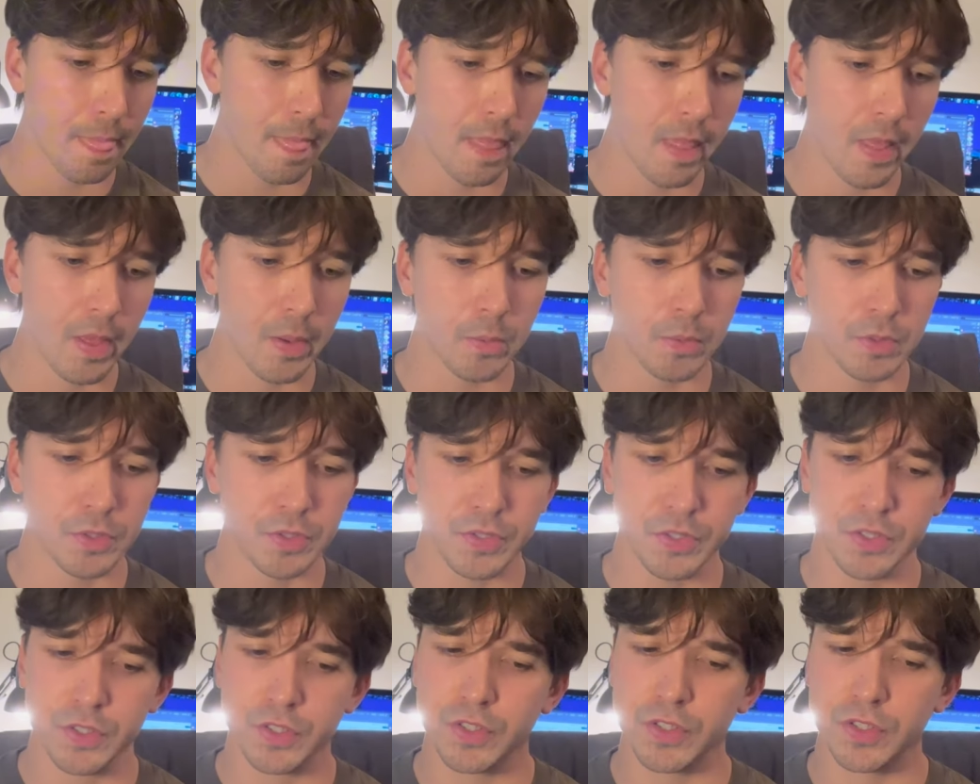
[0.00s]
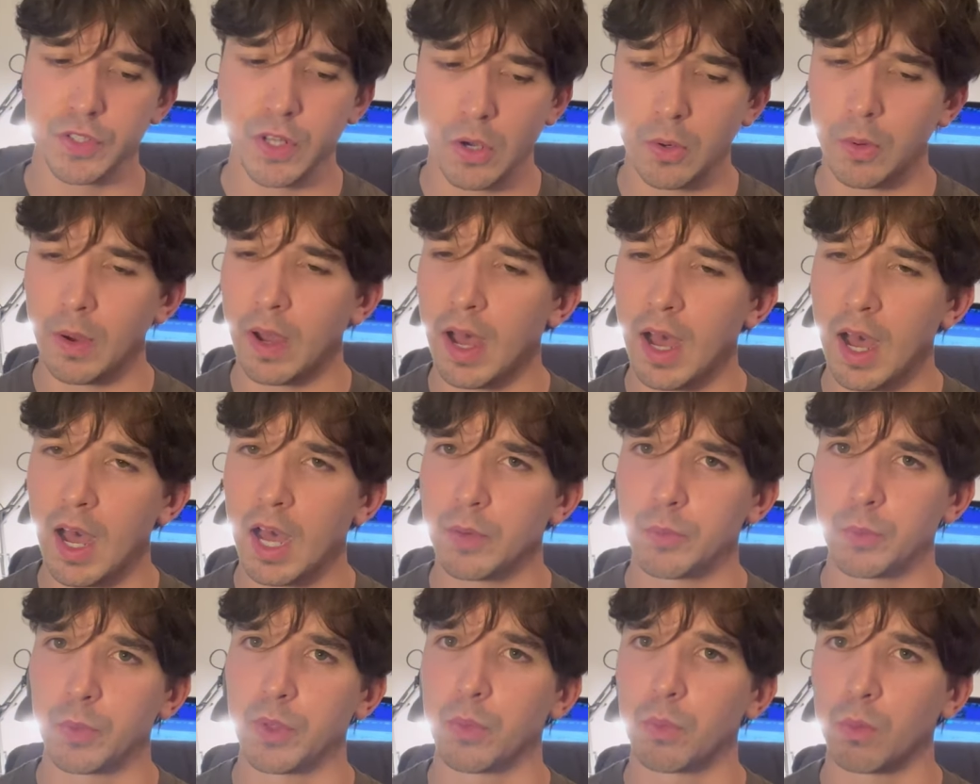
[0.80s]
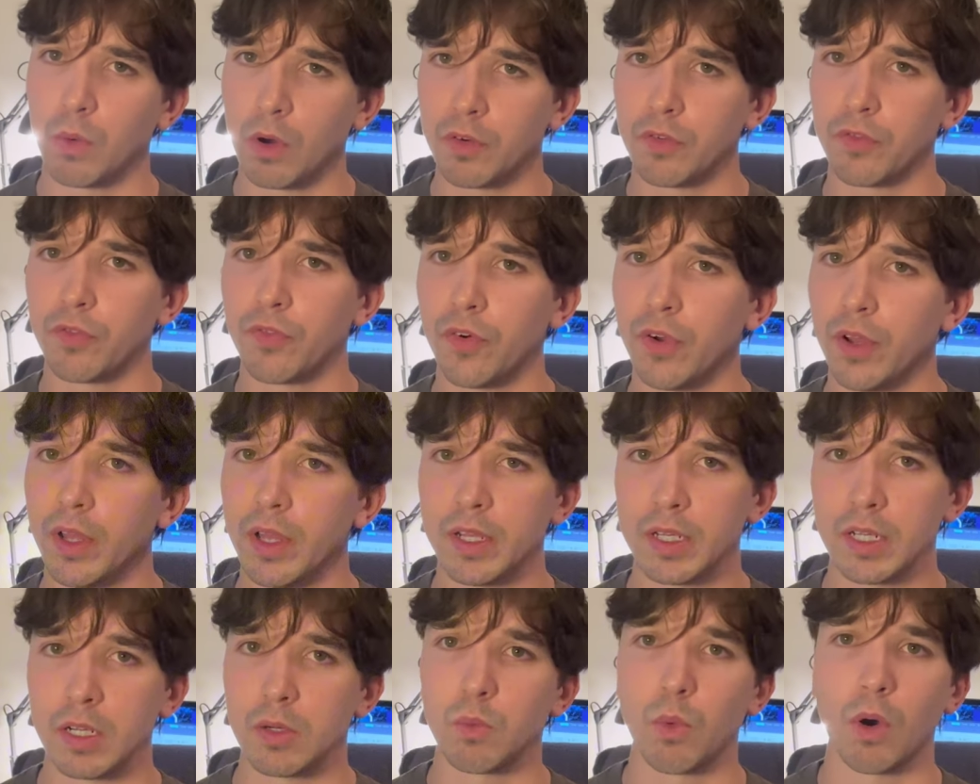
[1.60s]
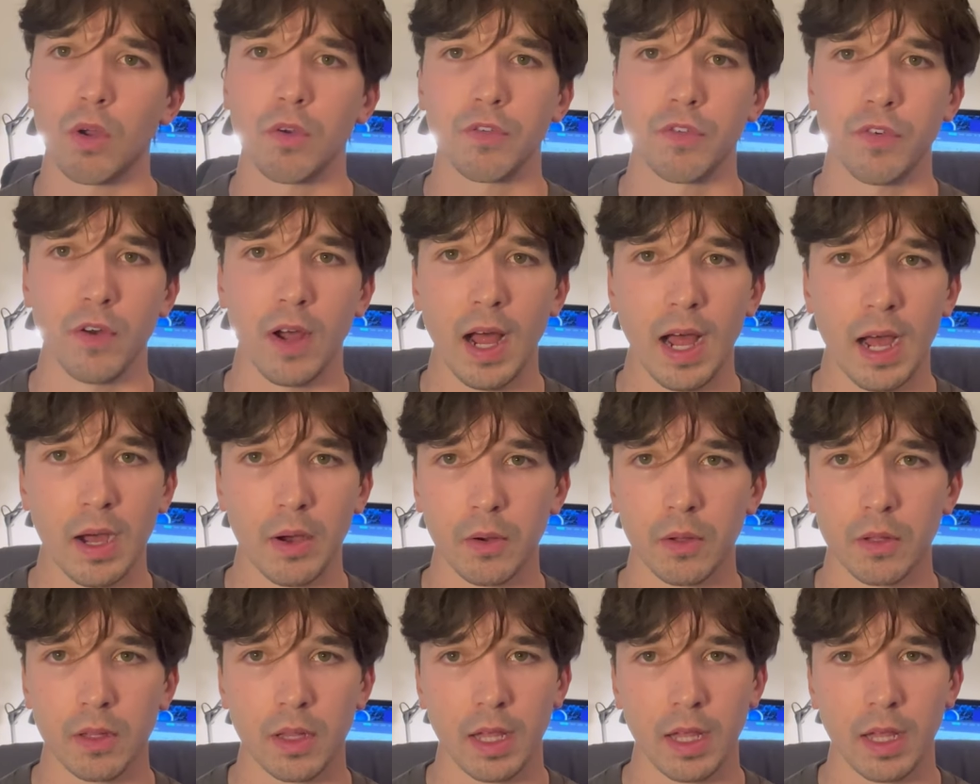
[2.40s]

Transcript: it was just so hard with one foot in and one foot out.